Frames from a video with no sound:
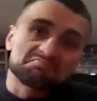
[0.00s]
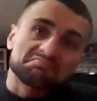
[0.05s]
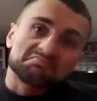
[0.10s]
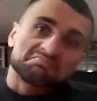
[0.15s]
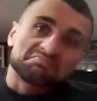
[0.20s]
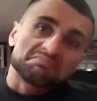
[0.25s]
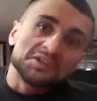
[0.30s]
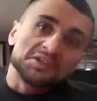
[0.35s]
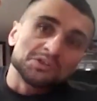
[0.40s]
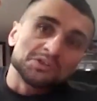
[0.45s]

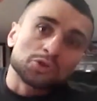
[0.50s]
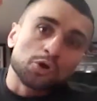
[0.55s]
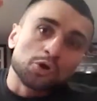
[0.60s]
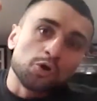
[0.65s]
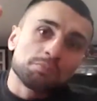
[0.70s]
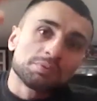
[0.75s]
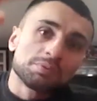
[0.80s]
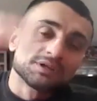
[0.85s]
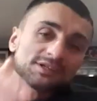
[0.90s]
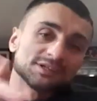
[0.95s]
being
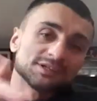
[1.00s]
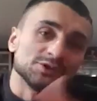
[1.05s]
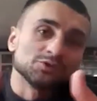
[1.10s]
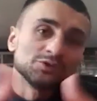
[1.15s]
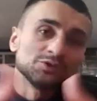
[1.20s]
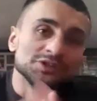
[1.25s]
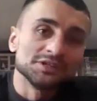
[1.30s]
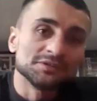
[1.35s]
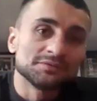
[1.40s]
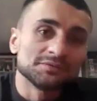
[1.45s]
top, you
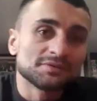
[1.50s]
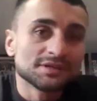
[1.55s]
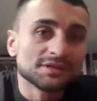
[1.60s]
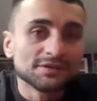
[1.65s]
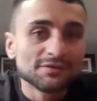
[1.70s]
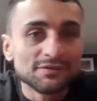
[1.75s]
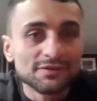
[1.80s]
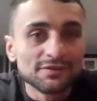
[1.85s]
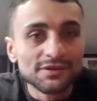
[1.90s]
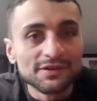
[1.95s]
need.
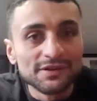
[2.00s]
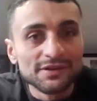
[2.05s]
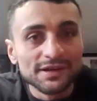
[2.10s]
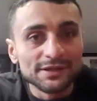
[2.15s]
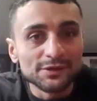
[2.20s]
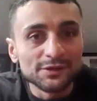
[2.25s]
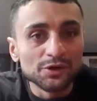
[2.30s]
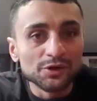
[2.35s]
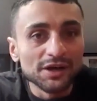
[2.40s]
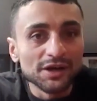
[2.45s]

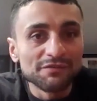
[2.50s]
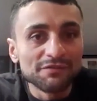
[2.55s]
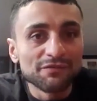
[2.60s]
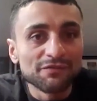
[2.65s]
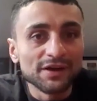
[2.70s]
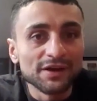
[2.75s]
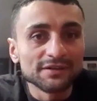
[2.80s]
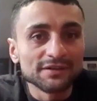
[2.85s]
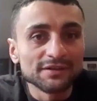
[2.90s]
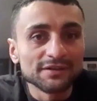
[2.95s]
You have
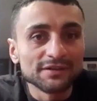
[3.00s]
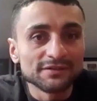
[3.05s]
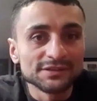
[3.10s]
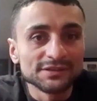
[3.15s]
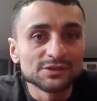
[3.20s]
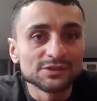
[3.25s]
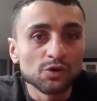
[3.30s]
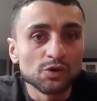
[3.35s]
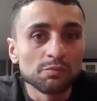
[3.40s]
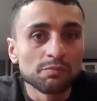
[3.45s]
fight
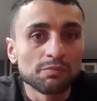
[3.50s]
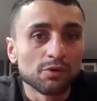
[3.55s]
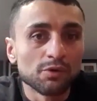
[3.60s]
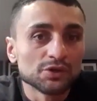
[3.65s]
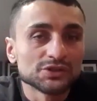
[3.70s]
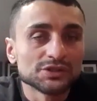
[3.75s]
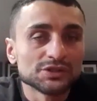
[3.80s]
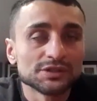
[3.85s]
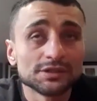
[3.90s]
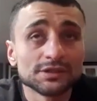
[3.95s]
is top
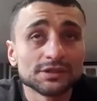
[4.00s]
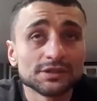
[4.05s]
boxer.